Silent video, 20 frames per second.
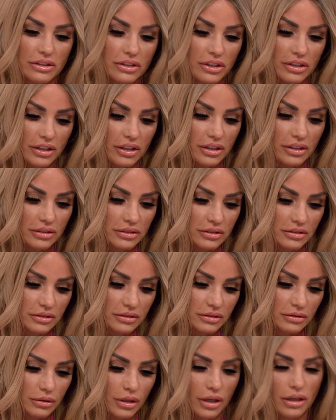you know,
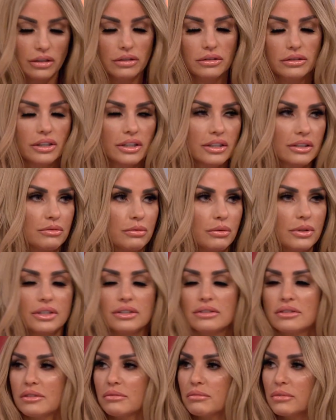well, just
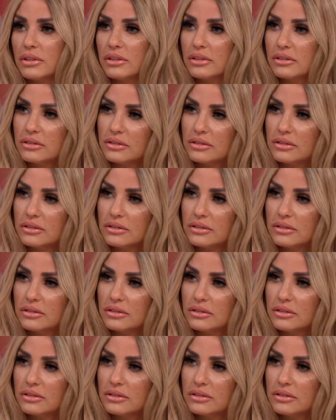breathe.